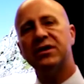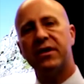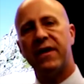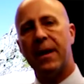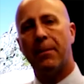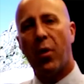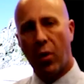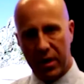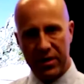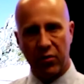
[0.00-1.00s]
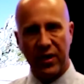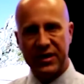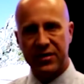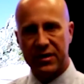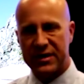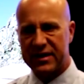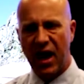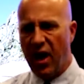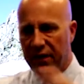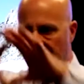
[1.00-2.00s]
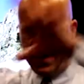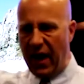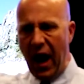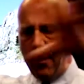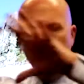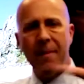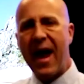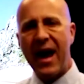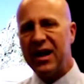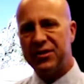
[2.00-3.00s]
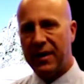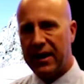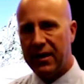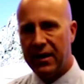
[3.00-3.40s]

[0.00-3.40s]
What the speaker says: are the important resources. The upper management